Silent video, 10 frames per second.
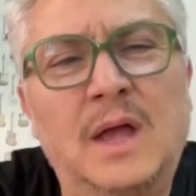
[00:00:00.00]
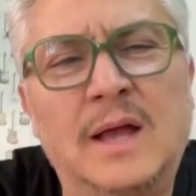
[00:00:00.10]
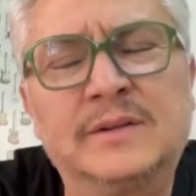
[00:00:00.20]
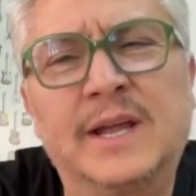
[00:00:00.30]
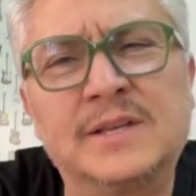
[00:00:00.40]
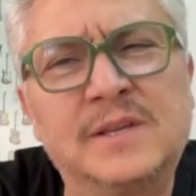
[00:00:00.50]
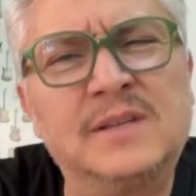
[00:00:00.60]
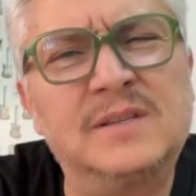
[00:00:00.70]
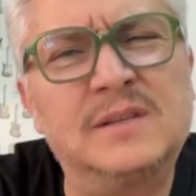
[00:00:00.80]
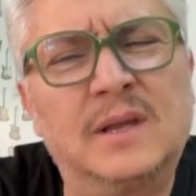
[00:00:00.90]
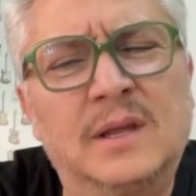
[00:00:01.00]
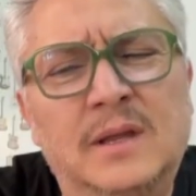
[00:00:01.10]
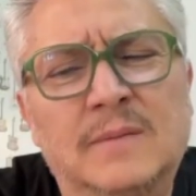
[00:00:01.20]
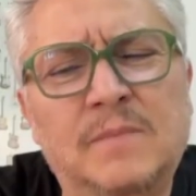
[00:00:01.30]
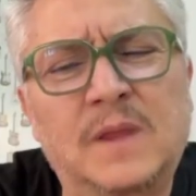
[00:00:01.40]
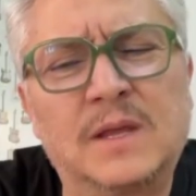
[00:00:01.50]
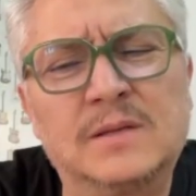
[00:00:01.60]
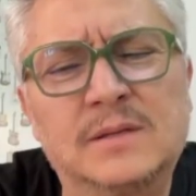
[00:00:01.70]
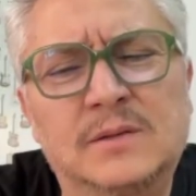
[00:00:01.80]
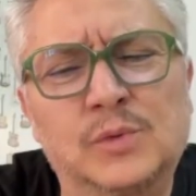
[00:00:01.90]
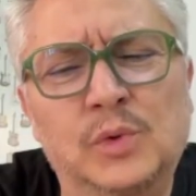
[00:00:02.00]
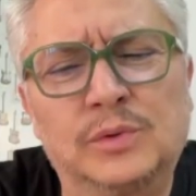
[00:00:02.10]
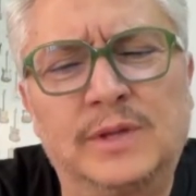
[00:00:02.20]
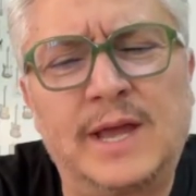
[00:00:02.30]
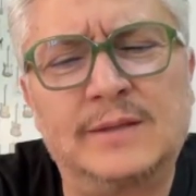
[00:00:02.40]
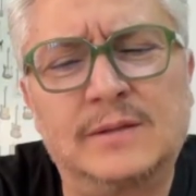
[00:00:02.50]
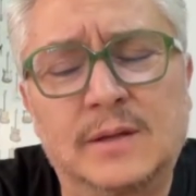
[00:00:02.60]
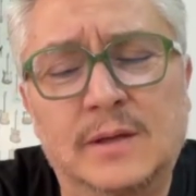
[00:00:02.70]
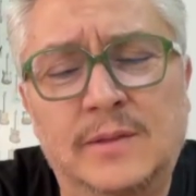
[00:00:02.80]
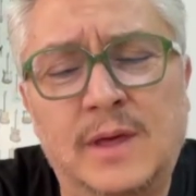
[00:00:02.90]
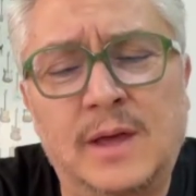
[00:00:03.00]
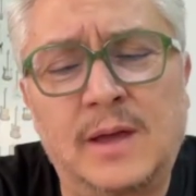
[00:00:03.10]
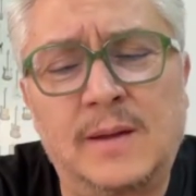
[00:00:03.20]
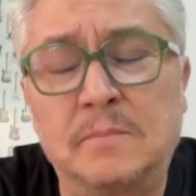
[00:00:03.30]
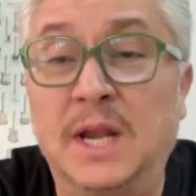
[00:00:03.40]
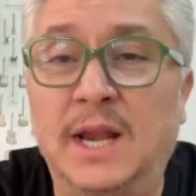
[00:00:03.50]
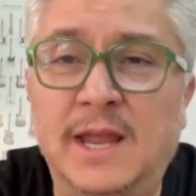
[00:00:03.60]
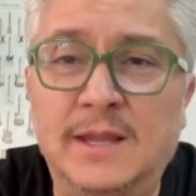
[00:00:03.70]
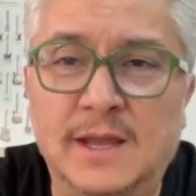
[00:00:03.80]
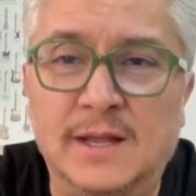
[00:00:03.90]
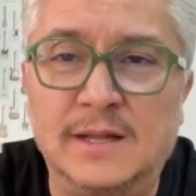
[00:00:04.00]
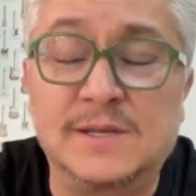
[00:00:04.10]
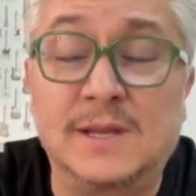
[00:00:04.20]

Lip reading: Andreas, is it true that the millennials,